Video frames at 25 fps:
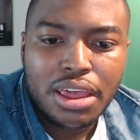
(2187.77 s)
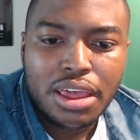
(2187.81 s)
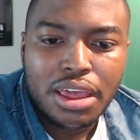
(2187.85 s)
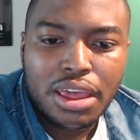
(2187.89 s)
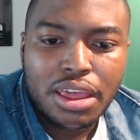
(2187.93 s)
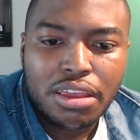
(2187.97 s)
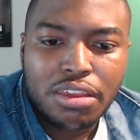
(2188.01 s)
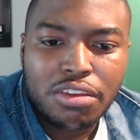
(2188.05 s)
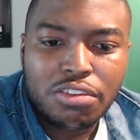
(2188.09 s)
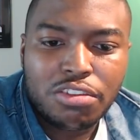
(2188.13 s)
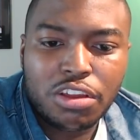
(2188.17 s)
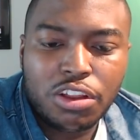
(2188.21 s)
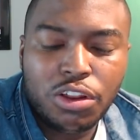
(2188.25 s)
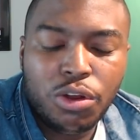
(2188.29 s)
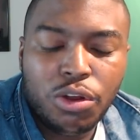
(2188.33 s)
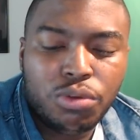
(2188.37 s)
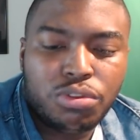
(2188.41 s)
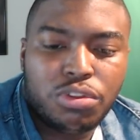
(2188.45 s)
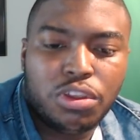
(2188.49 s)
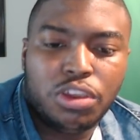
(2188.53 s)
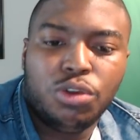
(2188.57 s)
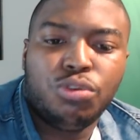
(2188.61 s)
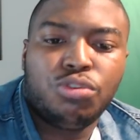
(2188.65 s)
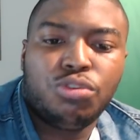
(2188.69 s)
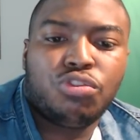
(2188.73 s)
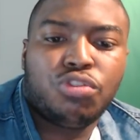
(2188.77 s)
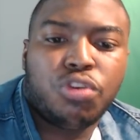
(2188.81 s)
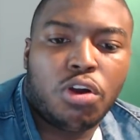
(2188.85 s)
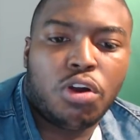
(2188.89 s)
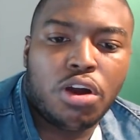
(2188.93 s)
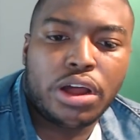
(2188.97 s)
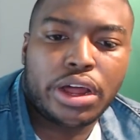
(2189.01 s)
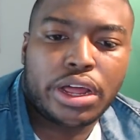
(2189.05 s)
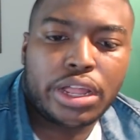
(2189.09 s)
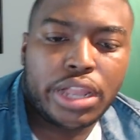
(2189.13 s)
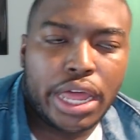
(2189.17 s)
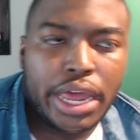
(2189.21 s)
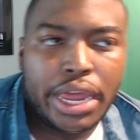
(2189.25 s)
Salute to you,
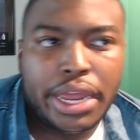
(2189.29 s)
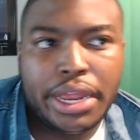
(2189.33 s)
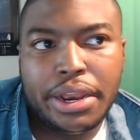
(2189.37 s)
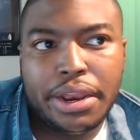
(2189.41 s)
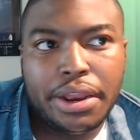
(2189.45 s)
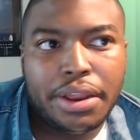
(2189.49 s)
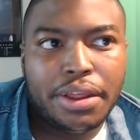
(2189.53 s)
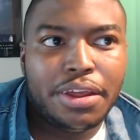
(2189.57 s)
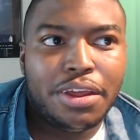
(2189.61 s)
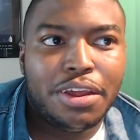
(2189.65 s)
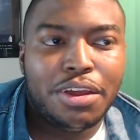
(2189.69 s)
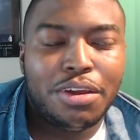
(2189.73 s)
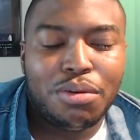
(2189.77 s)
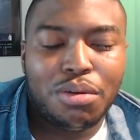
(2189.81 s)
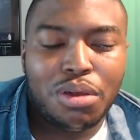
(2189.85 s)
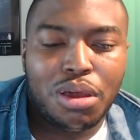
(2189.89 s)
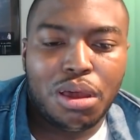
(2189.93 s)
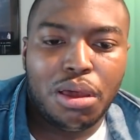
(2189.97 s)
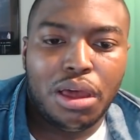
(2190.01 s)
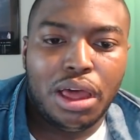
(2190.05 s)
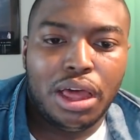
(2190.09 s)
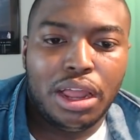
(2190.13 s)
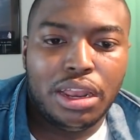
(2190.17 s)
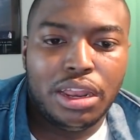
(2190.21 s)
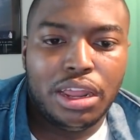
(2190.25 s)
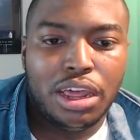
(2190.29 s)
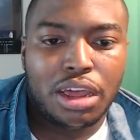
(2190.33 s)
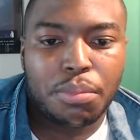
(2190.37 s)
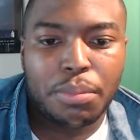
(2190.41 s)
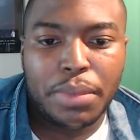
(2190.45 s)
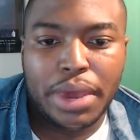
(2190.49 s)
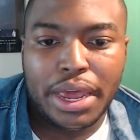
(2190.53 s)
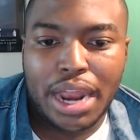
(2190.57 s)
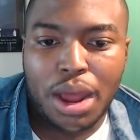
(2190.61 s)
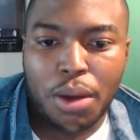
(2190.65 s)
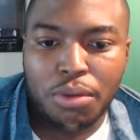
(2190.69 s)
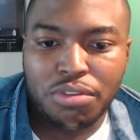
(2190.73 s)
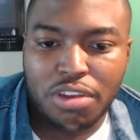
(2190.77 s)
Tron Clayton. Look,
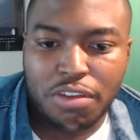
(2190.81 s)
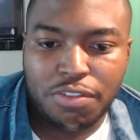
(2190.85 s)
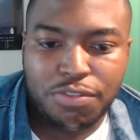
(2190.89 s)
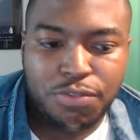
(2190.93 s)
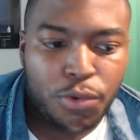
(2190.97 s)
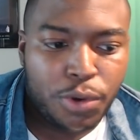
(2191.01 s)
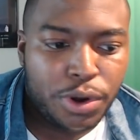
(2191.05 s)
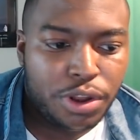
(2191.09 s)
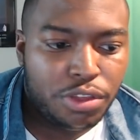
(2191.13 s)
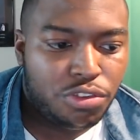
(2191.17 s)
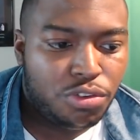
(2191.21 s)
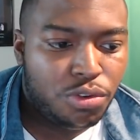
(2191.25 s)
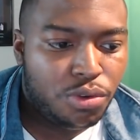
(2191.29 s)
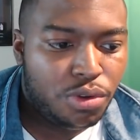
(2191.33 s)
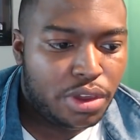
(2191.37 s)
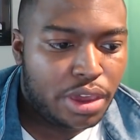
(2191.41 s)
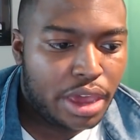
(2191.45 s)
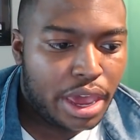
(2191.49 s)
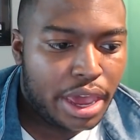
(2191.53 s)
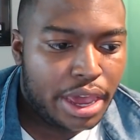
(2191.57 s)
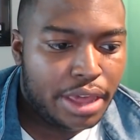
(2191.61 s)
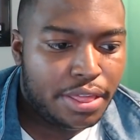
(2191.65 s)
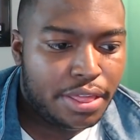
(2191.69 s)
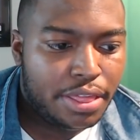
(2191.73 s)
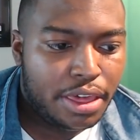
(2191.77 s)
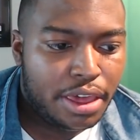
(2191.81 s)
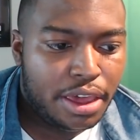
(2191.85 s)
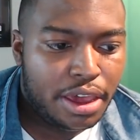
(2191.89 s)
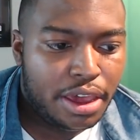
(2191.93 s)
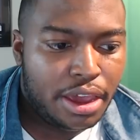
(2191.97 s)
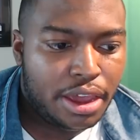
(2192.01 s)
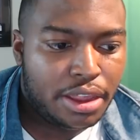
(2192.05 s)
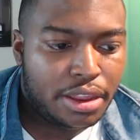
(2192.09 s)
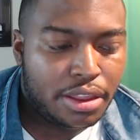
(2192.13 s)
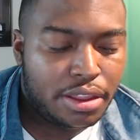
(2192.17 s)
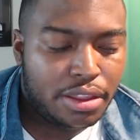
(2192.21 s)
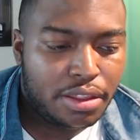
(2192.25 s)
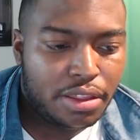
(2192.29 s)
man, I was at 42K
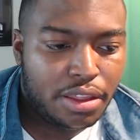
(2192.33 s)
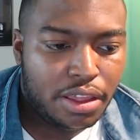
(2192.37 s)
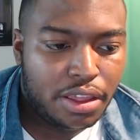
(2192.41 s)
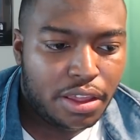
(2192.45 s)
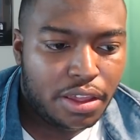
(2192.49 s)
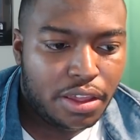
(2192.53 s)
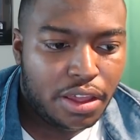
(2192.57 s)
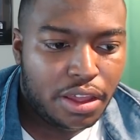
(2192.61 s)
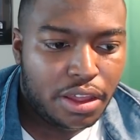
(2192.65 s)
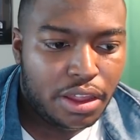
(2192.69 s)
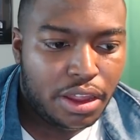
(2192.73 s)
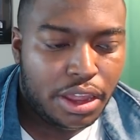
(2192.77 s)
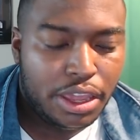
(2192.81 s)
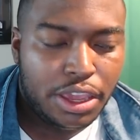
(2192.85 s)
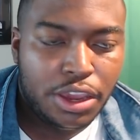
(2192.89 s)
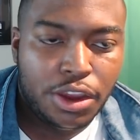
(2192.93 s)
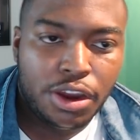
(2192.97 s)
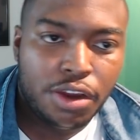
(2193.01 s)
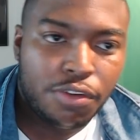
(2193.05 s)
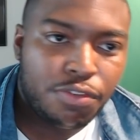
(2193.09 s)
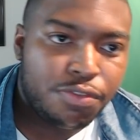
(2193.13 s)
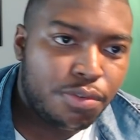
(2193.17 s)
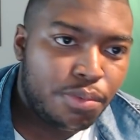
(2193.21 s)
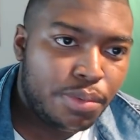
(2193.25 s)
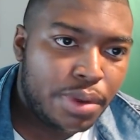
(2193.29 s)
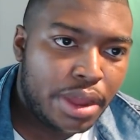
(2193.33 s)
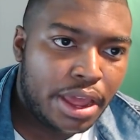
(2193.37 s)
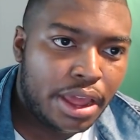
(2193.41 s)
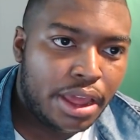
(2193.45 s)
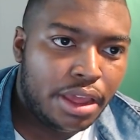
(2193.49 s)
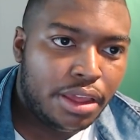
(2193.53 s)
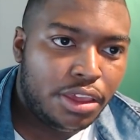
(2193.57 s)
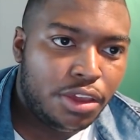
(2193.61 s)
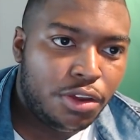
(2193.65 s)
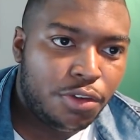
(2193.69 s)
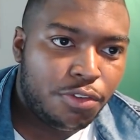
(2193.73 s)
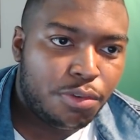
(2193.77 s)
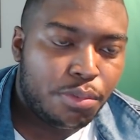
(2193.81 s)
then. A year from
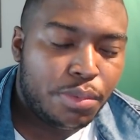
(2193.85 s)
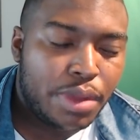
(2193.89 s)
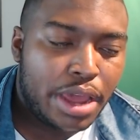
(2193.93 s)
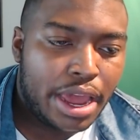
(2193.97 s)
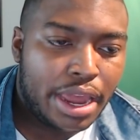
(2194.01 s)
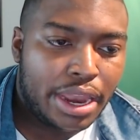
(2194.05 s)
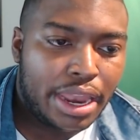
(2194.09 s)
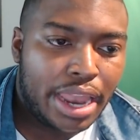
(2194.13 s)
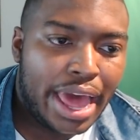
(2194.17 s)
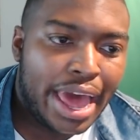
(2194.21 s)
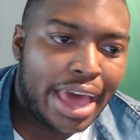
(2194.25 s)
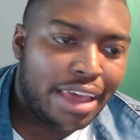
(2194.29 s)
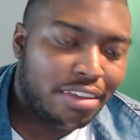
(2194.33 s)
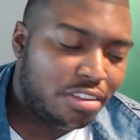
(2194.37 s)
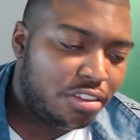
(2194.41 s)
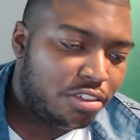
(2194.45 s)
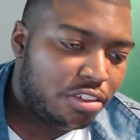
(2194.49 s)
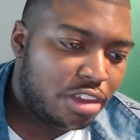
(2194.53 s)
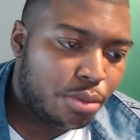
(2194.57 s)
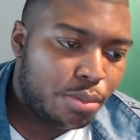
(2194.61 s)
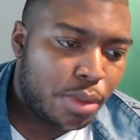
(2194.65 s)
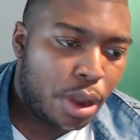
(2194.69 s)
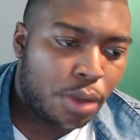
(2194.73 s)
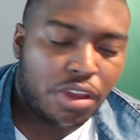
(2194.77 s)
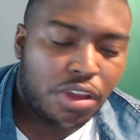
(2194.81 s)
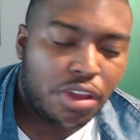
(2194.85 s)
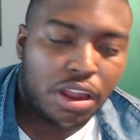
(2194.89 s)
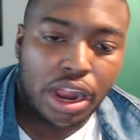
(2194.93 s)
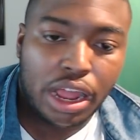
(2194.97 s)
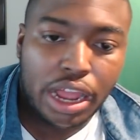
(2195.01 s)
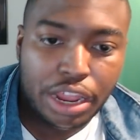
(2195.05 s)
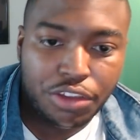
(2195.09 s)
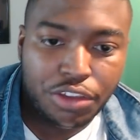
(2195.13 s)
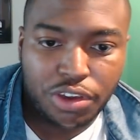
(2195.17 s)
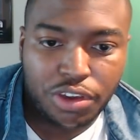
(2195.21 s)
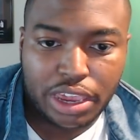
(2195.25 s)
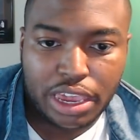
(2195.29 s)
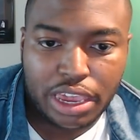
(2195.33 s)
that, last December, I was at
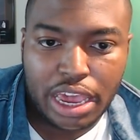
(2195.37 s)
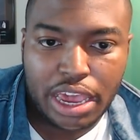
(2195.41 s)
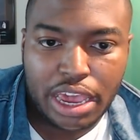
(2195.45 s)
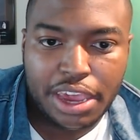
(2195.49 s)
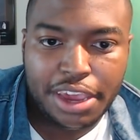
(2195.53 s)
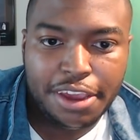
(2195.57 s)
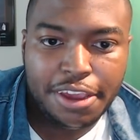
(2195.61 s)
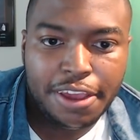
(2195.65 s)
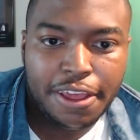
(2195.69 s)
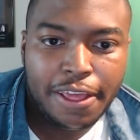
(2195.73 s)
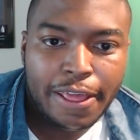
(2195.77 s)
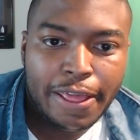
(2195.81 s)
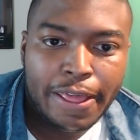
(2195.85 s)
100K.